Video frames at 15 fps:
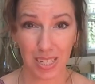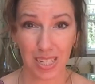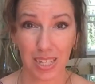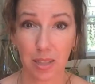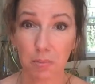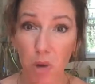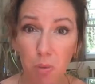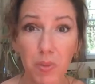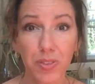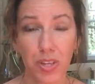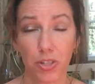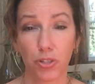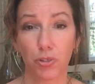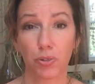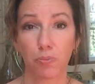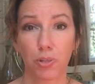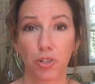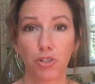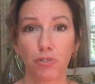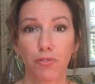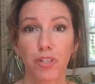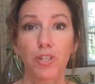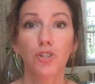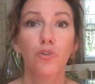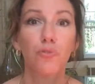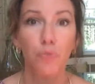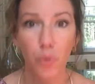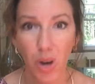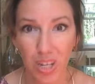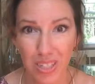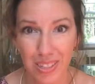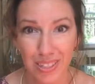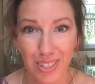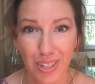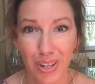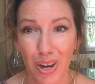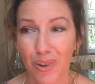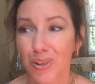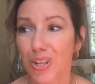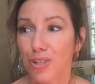In the moment they do, because you feel like you've won, you know?